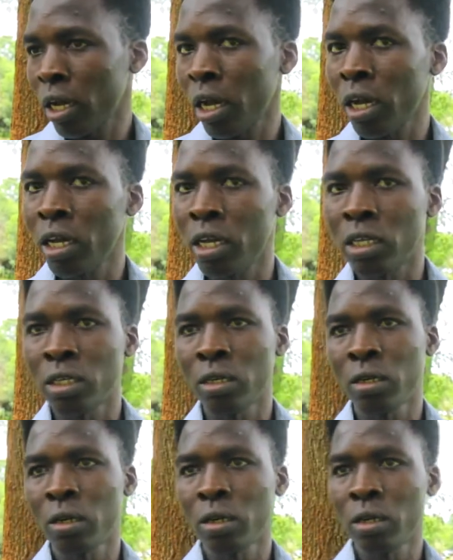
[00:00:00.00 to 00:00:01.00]
car
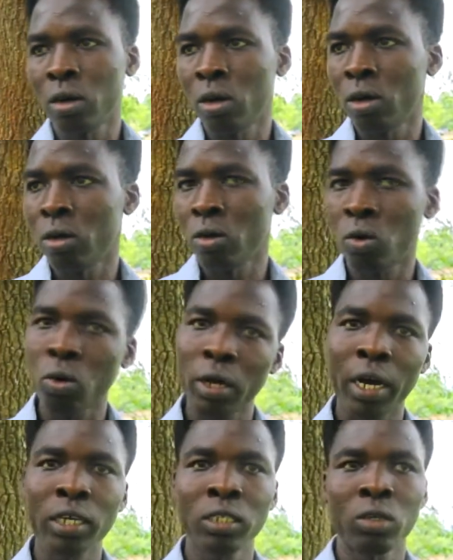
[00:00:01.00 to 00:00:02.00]
and
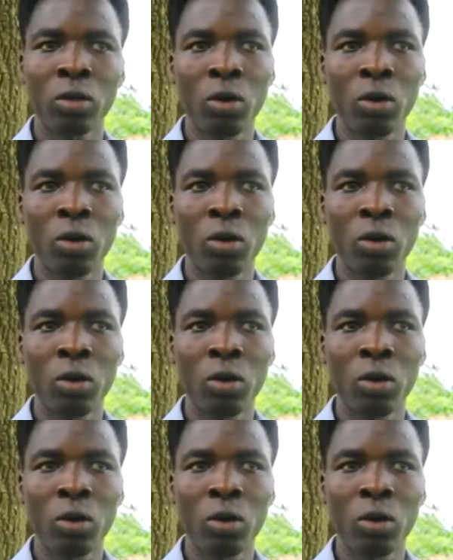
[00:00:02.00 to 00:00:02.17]
go-kart.